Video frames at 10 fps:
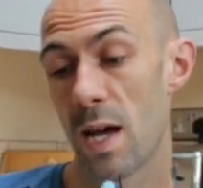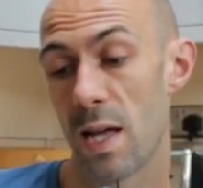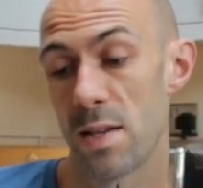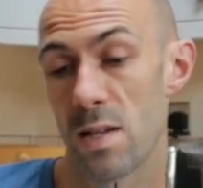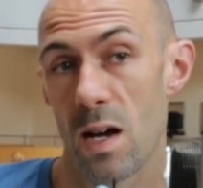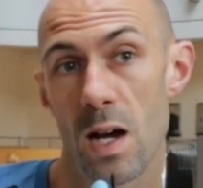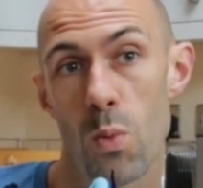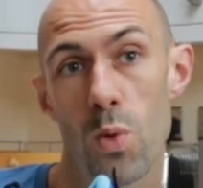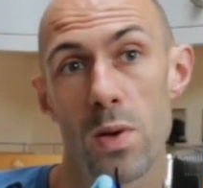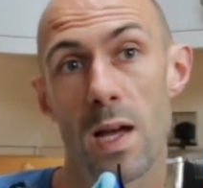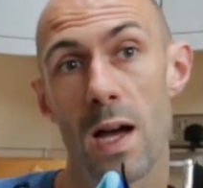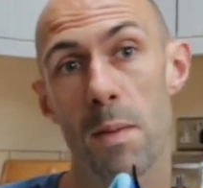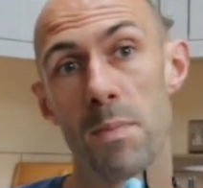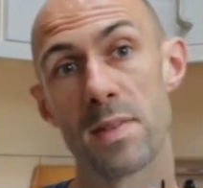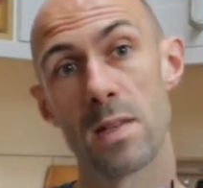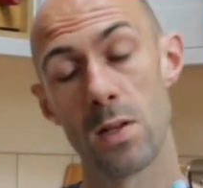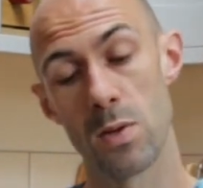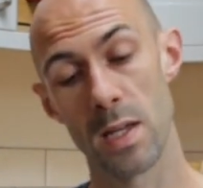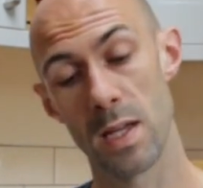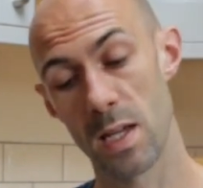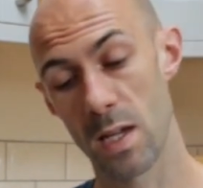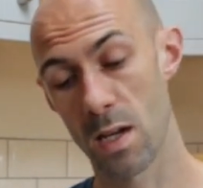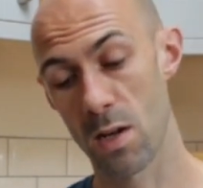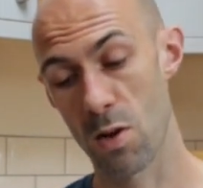and I would absolutely